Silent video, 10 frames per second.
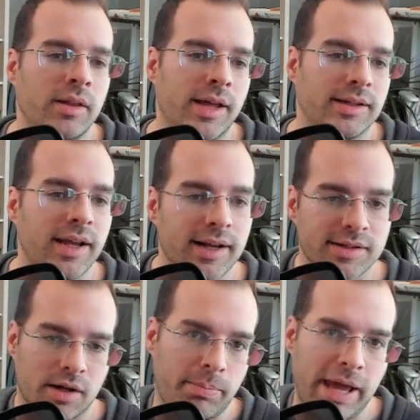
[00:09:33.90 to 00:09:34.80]
that
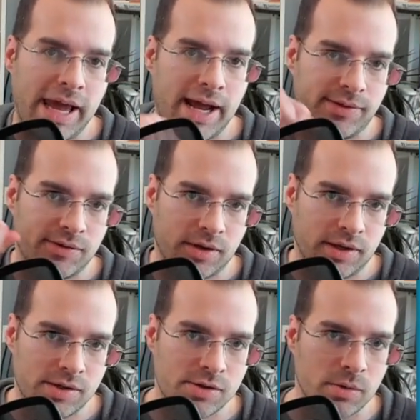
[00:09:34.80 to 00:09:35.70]
text on a path is going
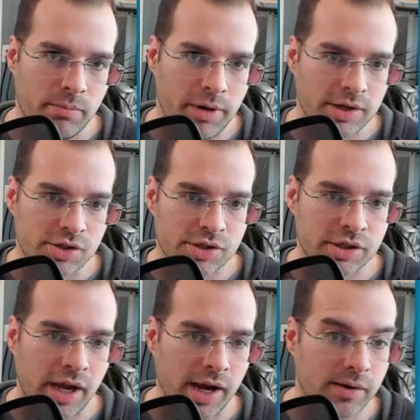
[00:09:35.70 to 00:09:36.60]
to get you a much
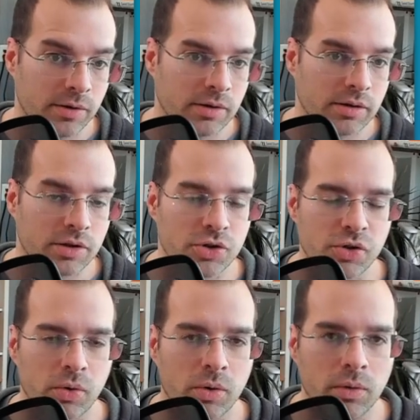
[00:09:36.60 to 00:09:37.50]
tighter
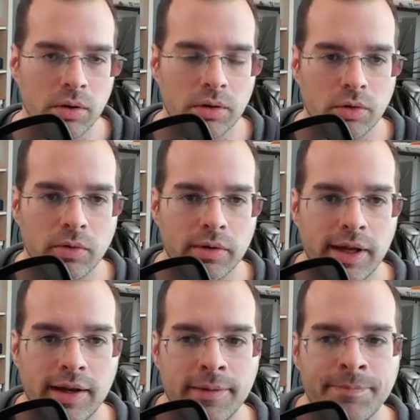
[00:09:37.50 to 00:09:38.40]
control over
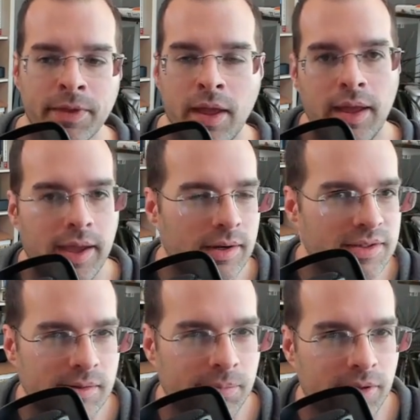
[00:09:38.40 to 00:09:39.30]
that, and
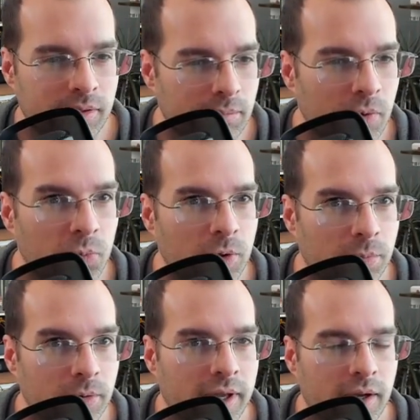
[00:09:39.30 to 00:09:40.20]
it's something that most
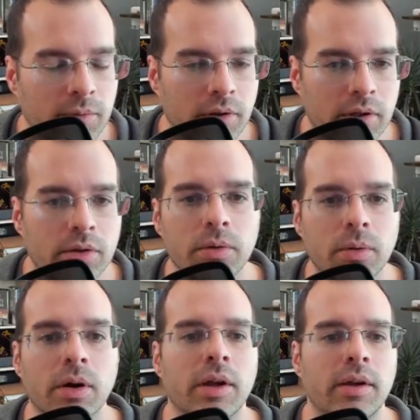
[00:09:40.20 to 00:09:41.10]
people can't really
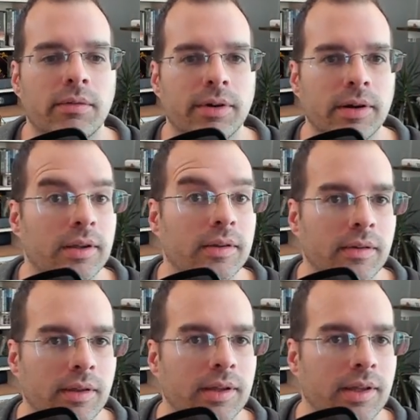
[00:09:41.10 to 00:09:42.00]
do very
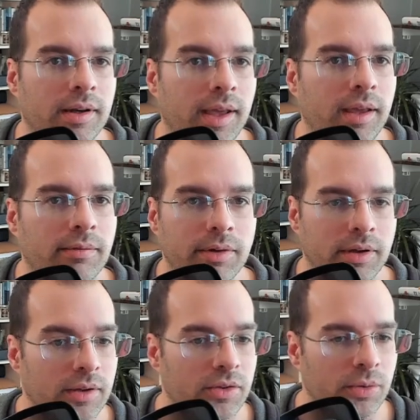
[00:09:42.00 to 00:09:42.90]
easily in Canva.
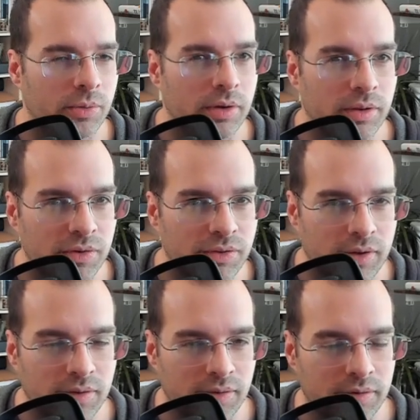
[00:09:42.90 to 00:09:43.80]
And so it's one of those
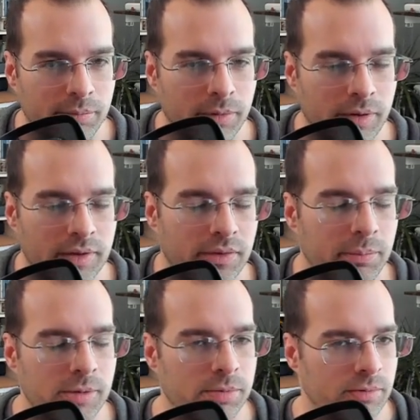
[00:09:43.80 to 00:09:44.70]
things that separates
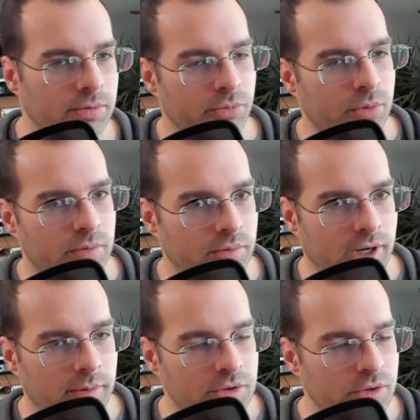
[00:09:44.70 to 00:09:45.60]
people from sort of an
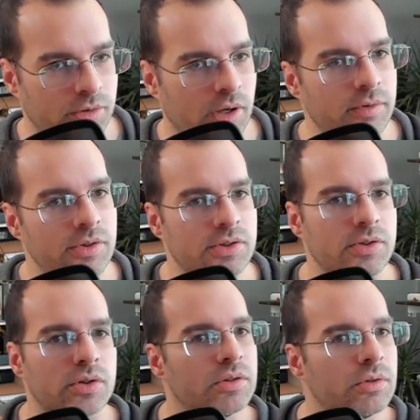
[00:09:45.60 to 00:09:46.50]
amateur novice
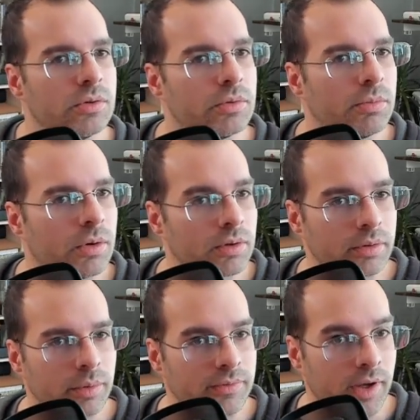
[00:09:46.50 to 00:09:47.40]
into more of a
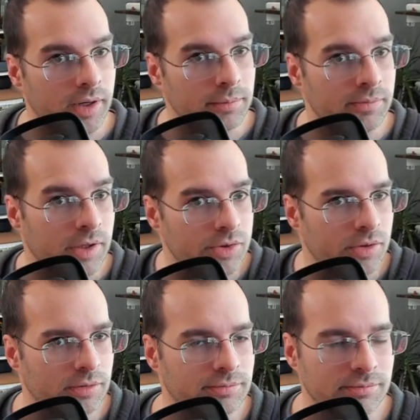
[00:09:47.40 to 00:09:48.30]
refined
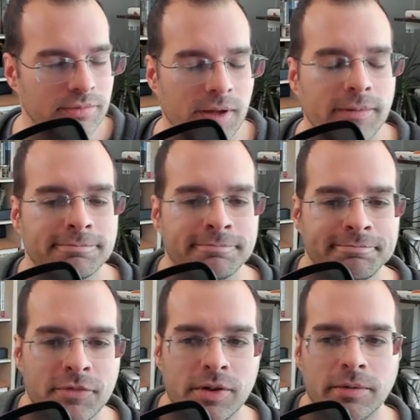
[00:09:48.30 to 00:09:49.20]
professional. Okay,
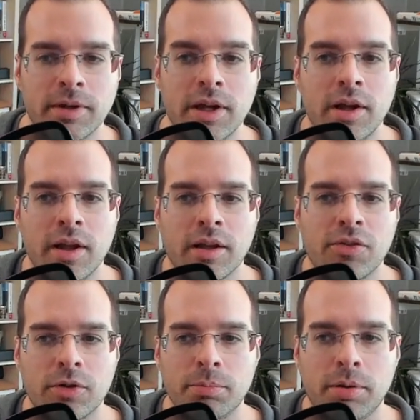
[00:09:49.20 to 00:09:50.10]
so
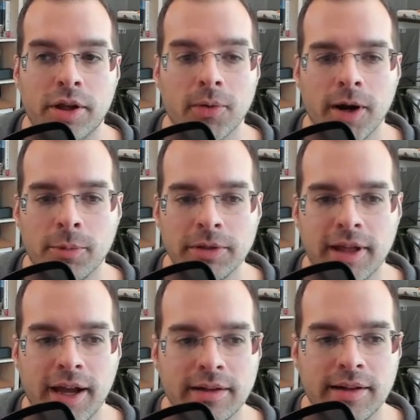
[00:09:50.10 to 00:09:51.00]
consider playing around with
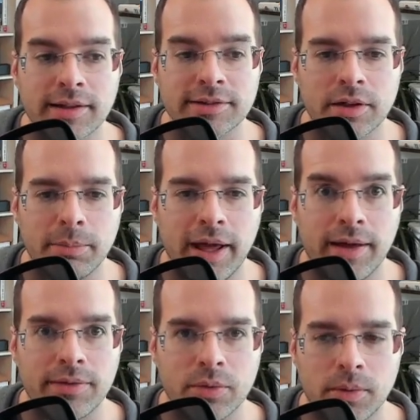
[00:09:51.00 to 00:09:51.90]
that text on a
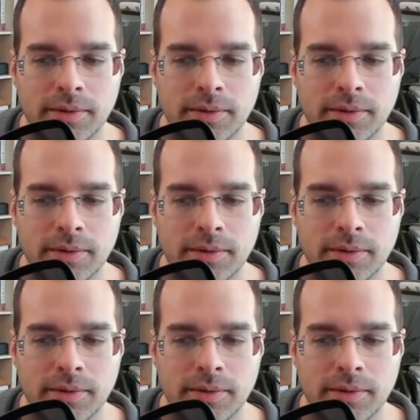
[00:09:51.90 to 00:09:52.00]
path tool.